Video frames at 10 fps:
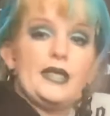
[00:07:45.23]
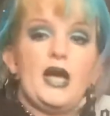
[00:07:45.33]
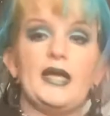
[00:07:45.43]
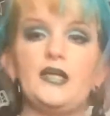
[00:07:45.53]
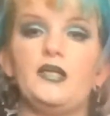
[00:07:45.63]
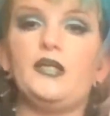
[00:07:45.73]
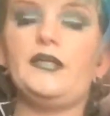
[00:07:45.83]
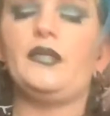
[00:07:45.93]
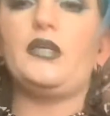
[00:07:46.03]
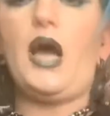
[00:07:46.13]
I
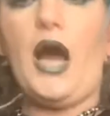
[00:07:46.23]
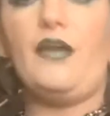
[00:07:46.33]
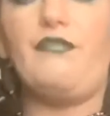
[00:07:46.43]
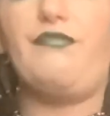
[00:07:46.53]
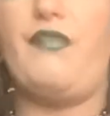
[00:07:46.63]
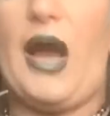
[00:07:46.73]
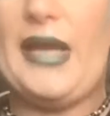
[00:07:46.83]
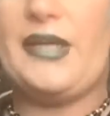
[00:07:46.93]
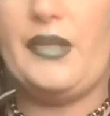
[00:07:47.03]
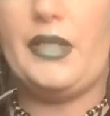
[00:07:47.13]
could not
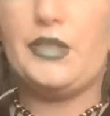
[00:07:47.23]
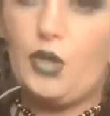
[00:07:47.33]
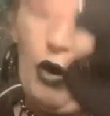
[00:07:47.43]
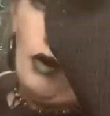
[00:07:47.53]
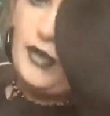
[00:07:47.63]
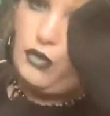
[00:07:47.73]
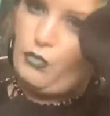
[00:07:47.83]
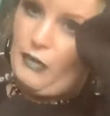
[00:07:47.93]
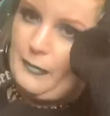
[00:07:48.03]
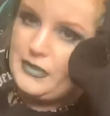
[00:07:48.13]
find this on the
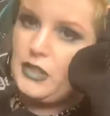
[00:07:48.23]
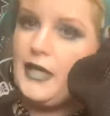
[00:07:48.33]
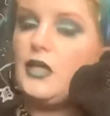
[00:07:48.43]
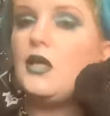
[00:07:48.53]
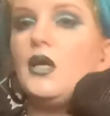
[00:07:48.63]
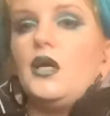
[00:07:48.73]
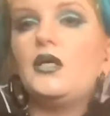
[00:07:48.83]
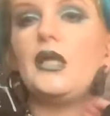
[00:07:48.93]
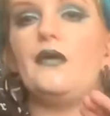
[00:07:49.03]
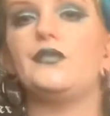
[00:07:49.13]
website
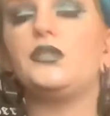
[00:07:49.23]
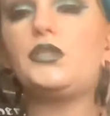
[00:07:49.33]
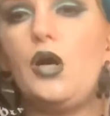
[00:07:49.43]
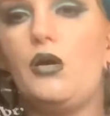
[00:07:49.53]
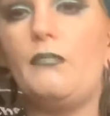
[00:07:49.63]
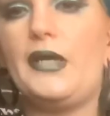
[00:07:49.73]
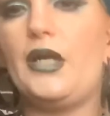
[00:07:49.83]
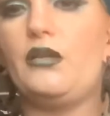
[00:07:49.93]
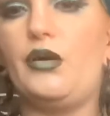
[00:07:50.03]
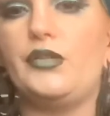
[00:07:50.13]
they have so many
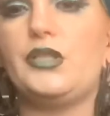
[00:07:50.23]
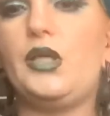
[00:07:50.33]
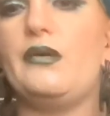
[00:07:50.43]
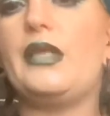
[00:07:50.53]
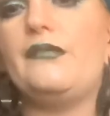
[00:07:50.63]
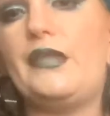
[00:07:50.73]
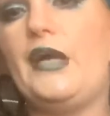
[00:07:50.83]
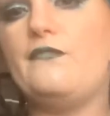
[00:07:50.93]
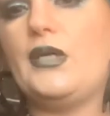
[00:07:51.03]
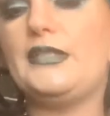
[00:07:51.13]
clothes. So they, they
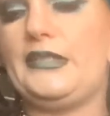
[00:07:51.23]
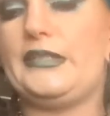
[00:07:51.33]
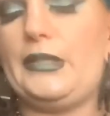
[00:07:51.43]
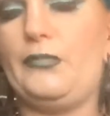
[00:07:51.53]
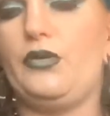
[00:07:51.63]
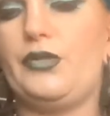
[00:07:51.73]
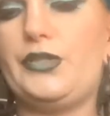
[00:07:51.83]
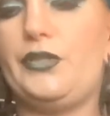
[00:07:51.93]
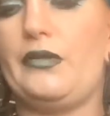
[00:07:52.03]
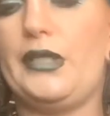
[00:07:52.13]
have one similar
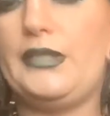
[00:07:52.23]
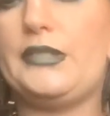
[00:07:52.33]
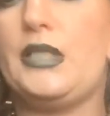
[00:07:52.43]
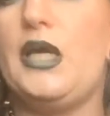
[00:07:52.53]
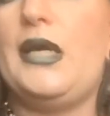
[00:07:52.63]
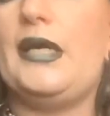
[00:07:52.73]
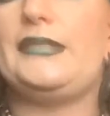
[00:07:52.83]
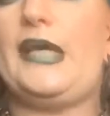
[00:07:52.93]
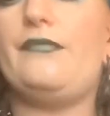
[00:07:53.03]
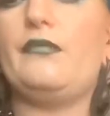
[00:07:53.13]
to this.
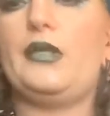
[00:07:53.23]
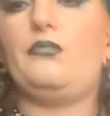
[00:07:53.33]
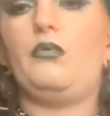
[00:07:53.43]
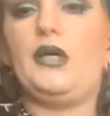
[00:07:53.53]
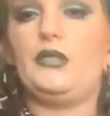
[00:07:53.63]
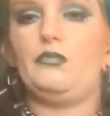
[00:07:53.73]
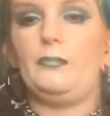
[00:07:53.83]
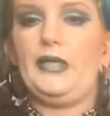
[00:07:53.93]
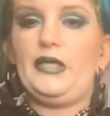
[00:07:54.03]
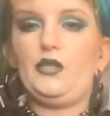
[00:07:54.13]
It definitely would, would
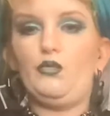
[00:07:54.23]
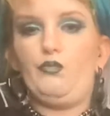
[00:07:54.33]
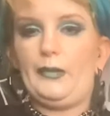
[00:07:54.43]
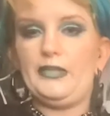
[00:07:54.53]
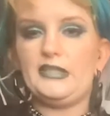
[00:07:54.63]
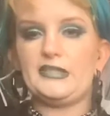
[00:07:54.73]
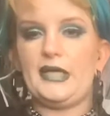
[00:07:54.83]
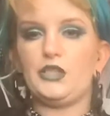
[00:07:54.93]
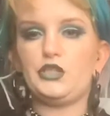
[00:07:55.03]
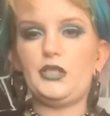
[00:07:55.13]
be in the women's
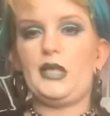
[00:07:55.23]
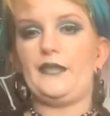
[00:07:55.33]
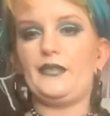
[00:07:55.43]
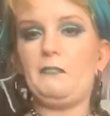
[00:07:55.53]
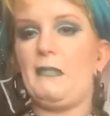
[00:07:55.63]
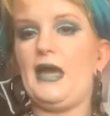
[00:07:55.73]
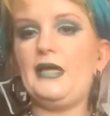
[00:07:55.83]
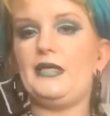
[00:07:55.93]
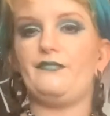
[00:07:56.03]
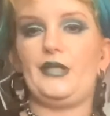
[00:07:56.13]
section, not the
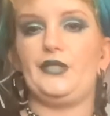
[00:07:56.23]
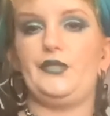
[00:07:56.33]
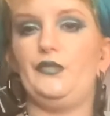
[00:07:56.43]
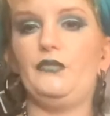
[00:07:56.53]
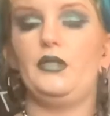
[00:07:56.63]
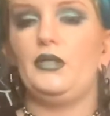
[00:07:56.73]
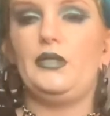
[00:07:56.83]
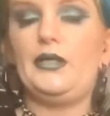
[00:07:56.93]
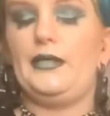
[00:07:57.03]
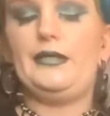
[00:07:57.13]
men if they do.
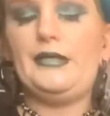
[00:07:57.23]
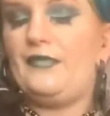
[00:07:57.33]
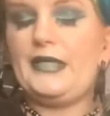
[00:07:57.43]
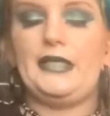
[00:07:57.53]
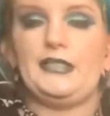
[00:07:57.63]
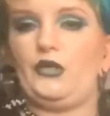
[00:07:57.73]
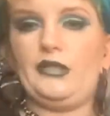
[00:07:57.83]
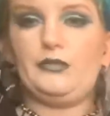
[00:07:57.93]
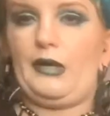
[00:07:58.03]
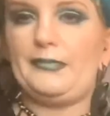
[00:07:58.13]
If it is on
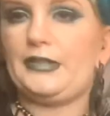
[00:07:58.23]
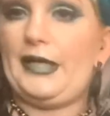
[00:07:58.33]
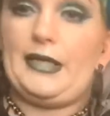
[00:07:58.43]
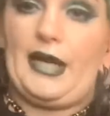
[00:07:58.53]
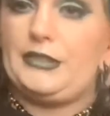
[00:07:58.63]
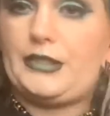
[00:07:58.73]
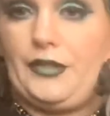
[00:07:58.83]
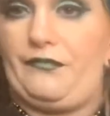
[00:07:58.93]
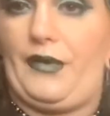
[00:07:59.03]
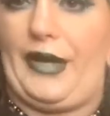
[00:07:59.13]
the website and I just
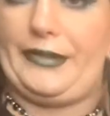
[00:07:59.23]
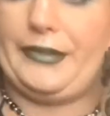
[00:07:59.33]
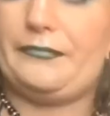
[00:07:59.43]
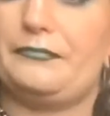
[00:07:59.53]
couldn't find it.